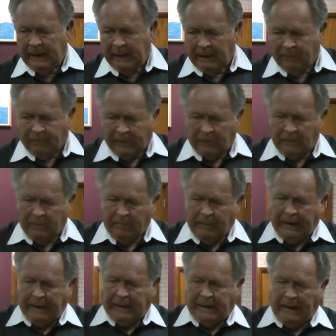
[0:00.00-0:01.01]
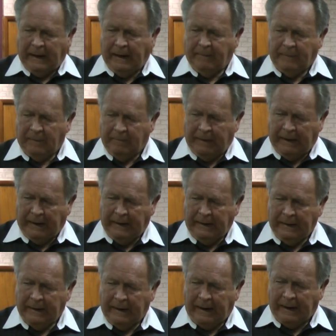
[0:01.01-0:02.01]
If Brother May came to me,
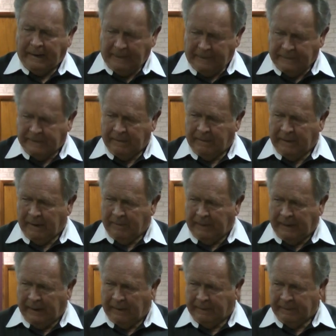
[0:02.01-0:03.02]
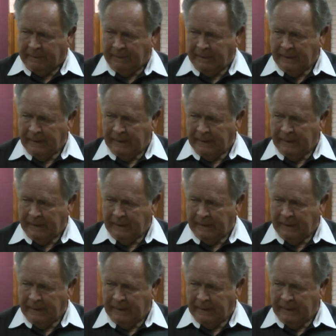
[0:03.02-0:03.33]
I consider him an elder.